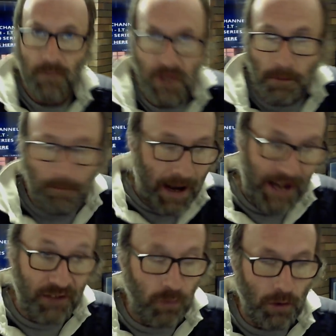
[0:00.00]
you
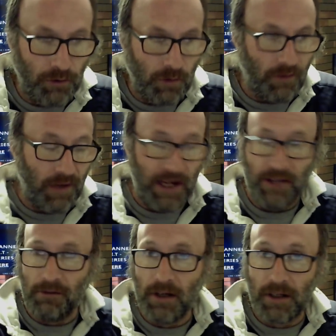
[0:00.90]
may as well do
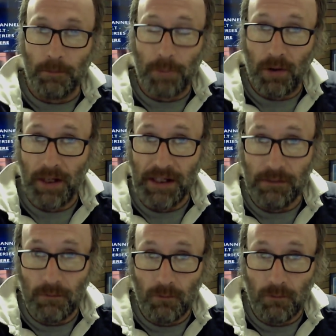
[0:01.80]
either a complete